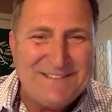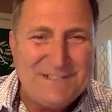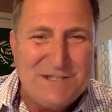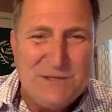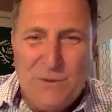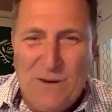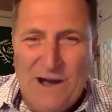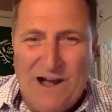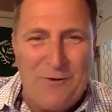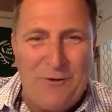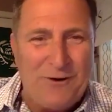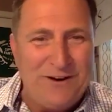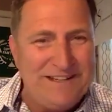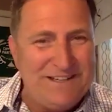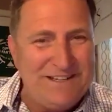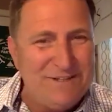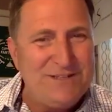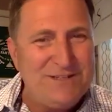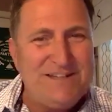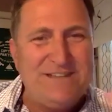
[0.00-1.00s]
2-hour
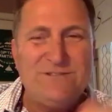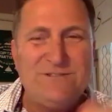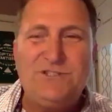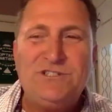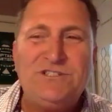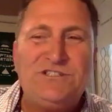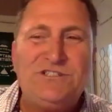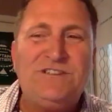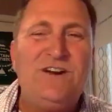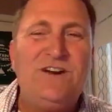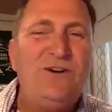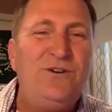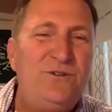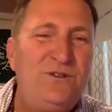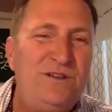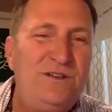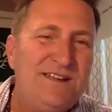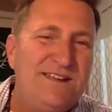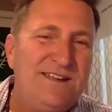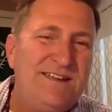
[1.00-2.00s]
deal. He goes, just go.